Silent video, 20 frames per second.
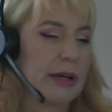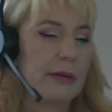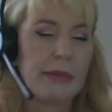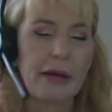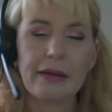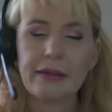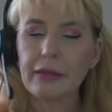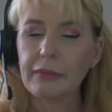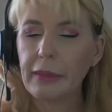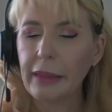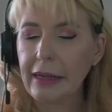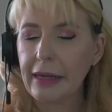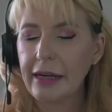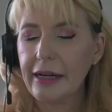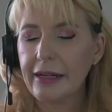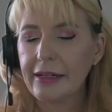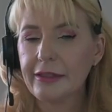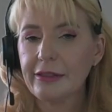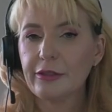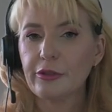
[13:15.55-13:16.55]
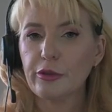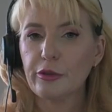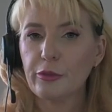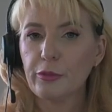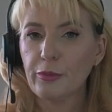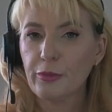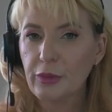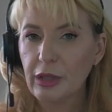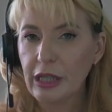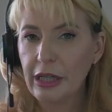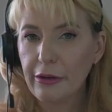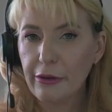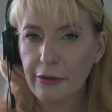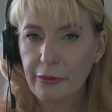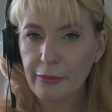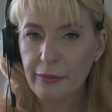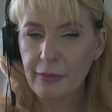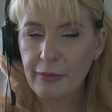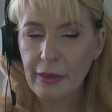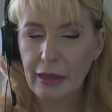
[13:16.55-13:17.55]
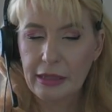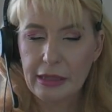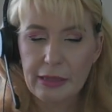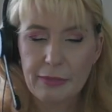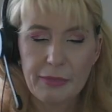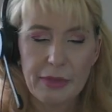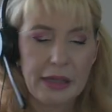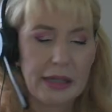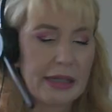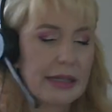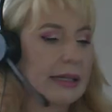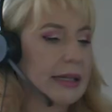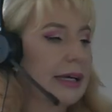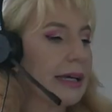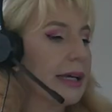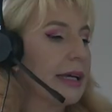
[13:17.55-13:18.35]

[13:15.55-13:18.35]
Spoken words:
about the past or the year that's been